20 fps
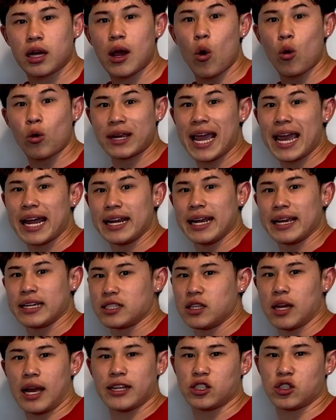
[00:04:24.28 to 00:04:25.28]

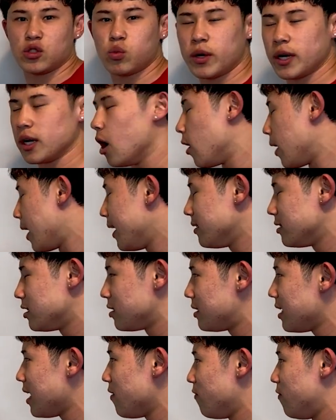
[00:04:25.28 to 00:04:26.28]
Organics. I swear, I just
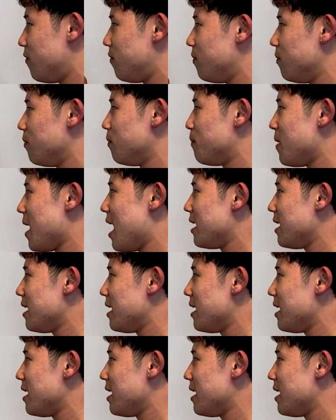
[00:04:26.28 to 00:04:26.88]
have bad